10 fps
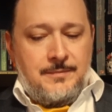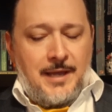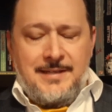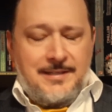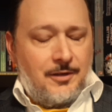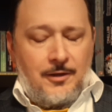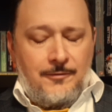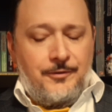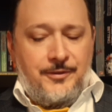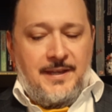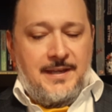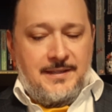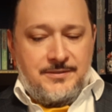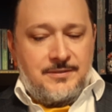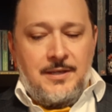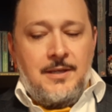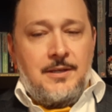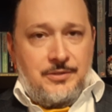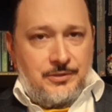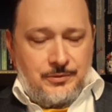I did awful things
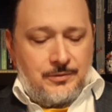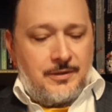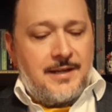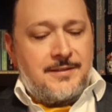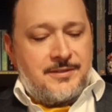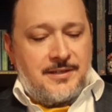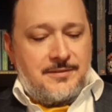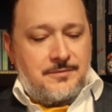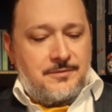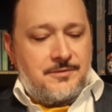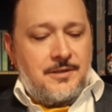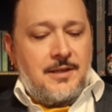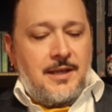to your ancestors